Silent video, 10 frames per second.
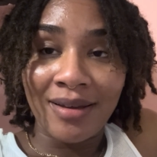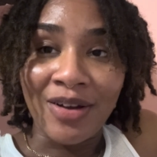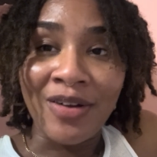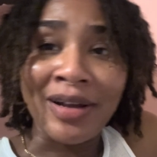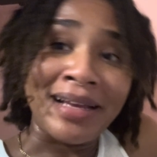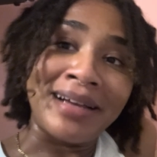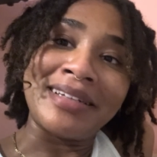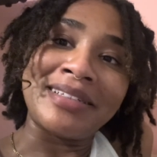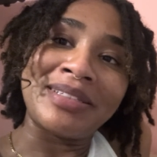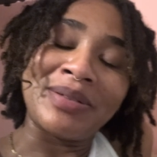All right,
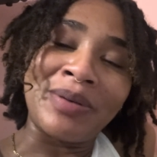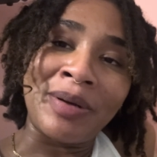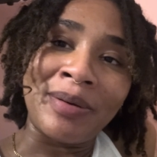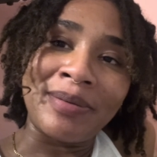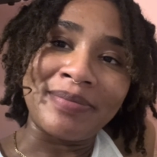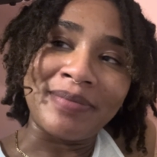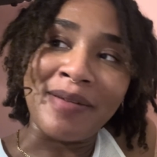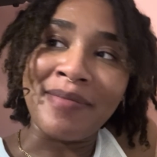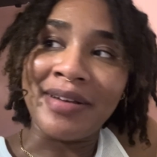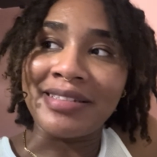guys. Well, I'm about